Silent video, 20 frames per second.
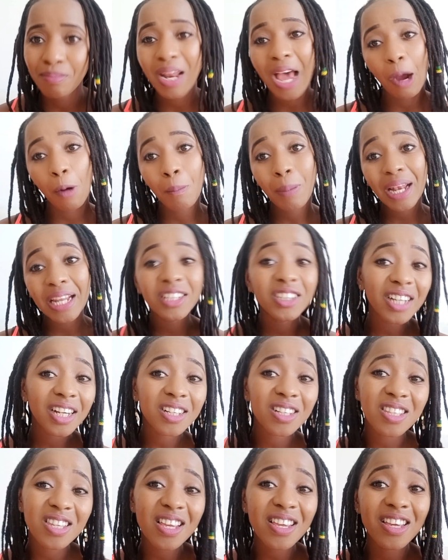Now,
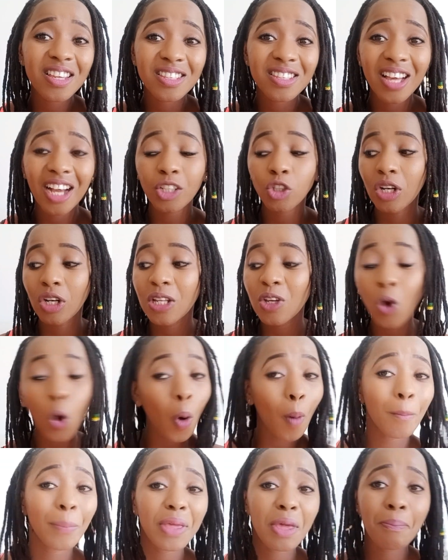plagiarism is actually
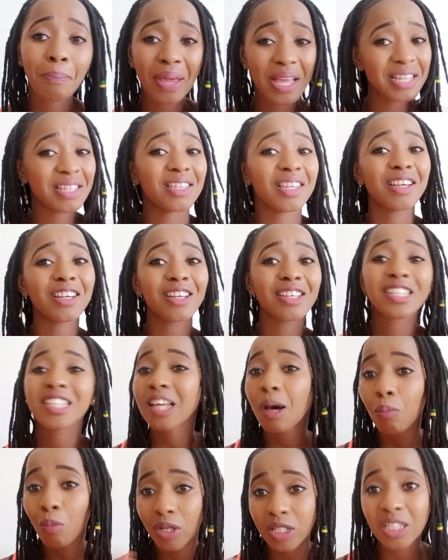copy pasting
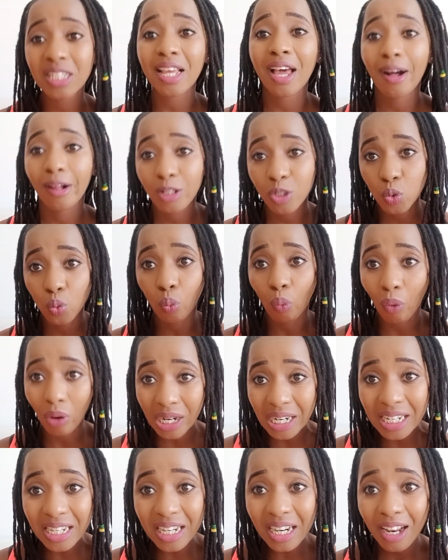someone else's
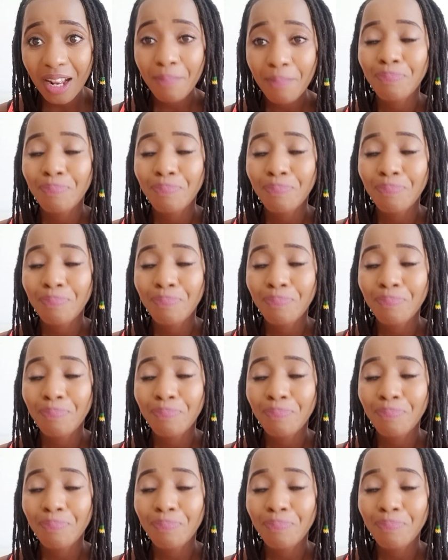work,